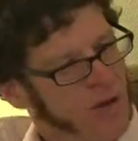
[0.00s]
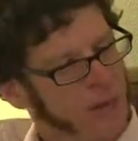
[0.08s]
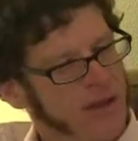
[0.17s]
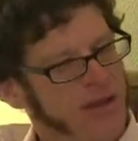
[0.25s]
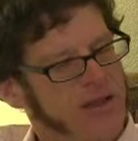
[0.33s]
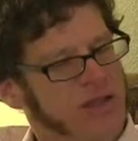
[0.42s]

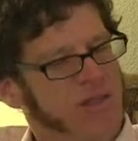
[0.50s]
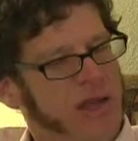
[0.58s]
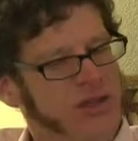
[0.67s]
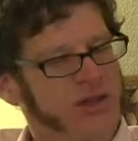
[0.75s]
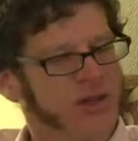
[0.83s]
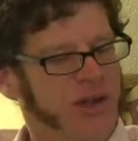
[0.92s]
One of the
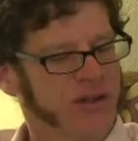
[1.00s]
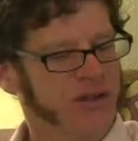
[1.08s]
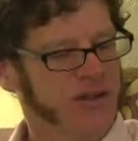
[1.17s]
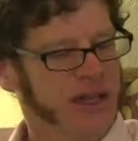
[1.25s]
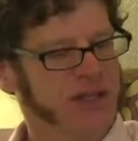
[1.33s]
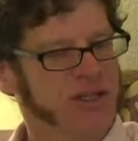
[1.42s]
major
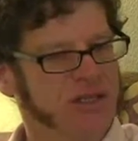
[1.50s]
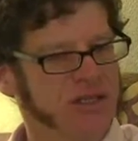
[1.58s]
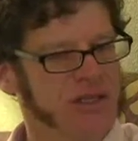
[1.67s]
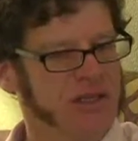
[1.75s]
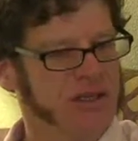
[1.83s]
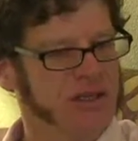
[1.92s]

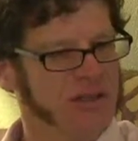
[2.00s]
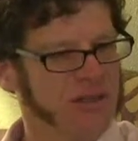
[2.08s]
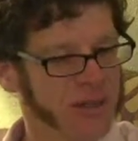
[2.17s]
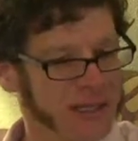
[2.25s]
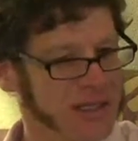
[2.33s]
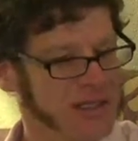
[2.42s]
transformations in the
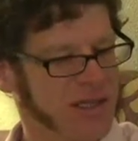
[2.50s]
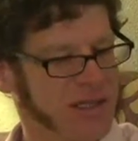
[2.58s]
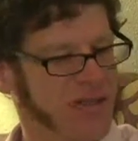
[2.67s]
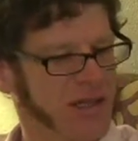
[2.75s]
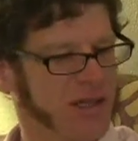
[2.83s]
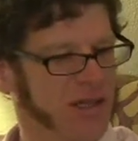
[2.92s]
20th
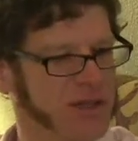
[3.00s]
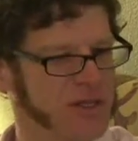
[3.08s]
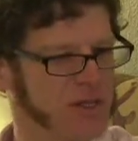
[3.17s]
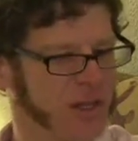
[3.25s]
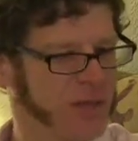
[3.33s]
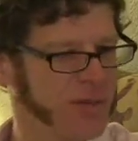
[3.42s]
century that we
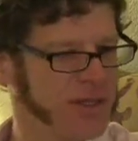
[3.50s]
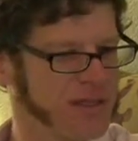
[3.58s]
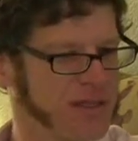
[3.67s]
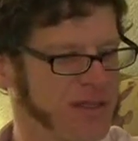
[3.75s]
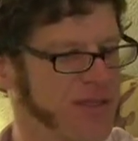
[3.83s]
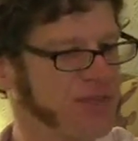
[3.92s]
saw
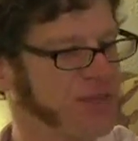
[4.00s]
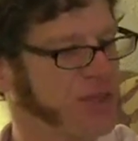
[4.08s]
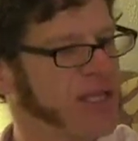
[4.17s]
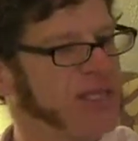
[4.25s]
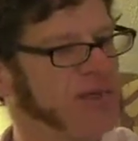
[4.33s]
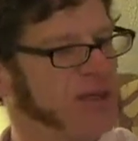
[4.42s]
was the
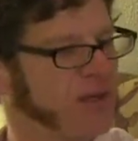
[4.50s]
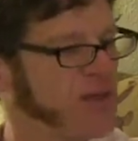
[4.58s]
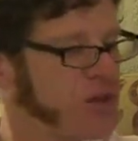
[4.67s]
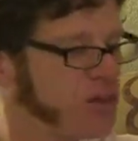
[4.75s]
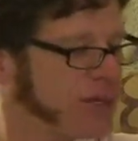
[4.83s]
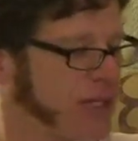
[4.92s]
displacement of
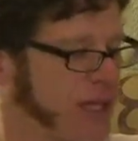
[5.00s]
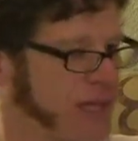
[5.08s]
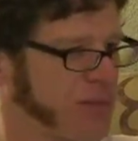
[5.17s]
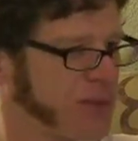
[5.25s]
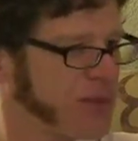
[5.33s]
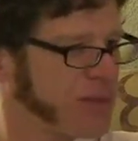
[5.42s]
human
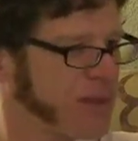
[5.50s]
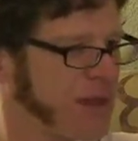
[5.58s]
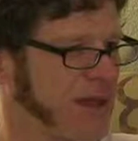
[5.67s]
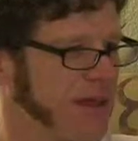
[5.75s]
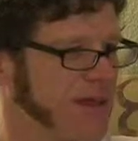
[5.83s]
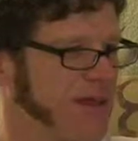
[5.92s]
labor
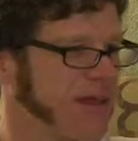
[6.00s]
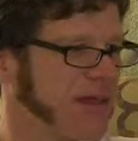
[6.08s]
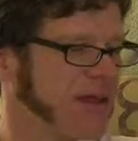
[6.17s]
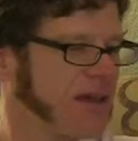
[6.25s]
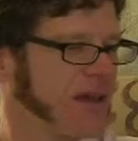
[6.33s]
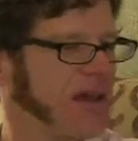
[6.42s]
with
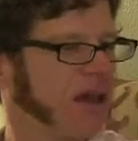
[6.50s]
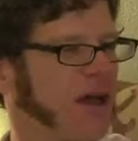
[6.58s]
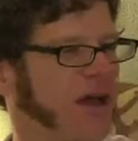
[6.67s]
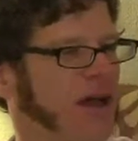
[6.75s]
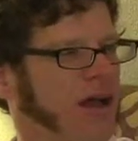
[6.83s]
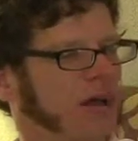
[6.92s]

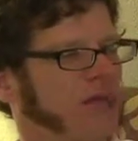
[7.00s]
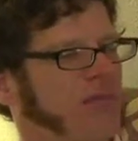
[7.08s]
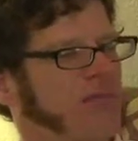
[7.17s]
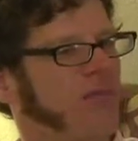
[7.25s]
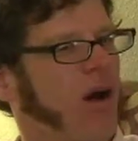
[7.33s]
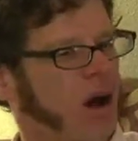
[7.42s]

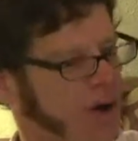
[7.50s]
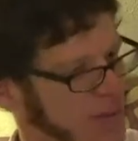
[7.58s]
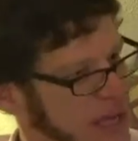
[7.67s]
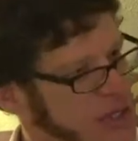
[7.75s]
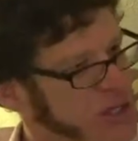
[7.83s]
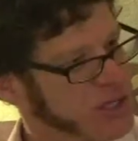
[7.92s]

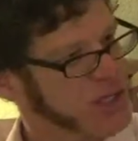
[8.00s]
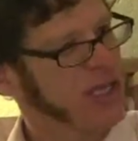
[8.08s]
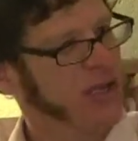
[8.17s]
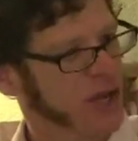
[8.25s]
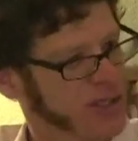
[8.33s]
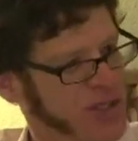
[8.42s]
automation
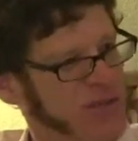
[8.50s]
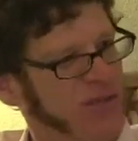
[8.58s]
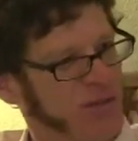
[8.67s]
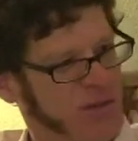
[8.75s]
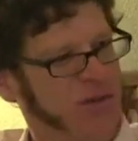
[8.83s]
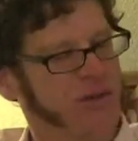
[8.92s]

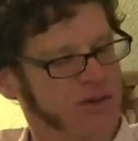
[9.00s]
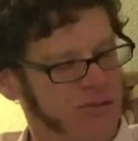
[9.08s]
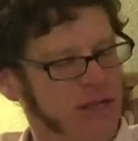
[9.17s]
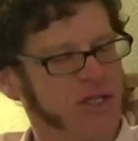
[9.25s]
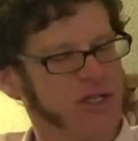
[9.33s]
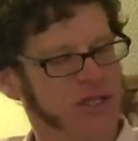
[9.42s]
technology. You had
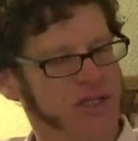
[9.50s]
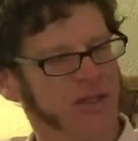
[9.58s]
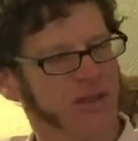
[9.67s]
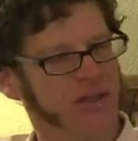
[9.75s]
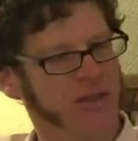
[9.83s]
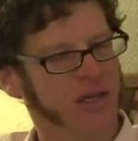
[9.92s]
mentioned this
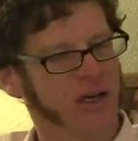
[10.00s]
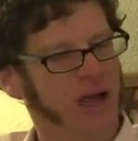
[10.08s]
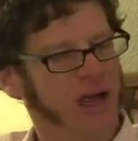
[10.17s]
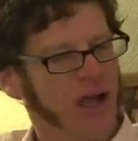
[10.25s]
earlier.